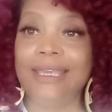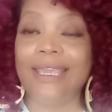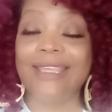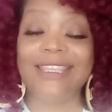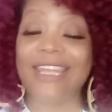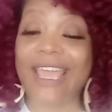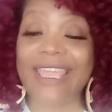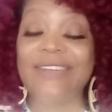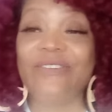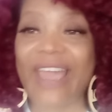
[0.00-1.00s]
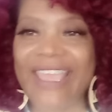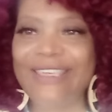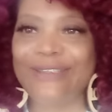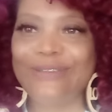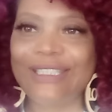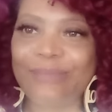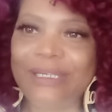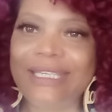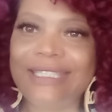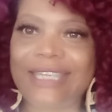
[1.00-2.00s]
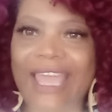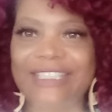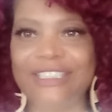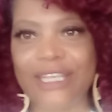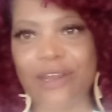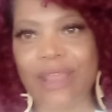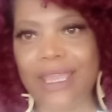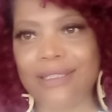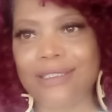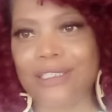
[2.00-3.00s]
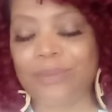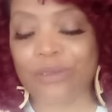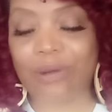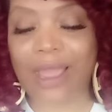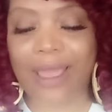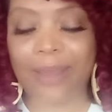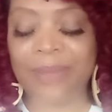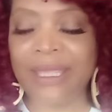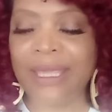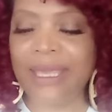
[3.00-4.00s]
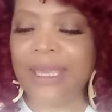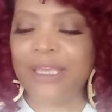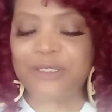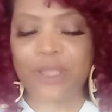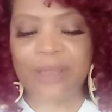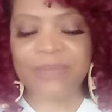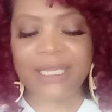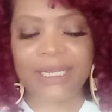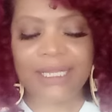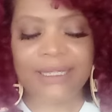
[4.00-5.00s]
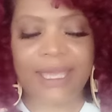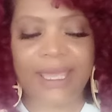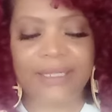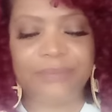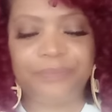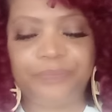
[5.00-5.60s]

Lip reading: then I invite you to please like, share, and subscribe. So I'm getting that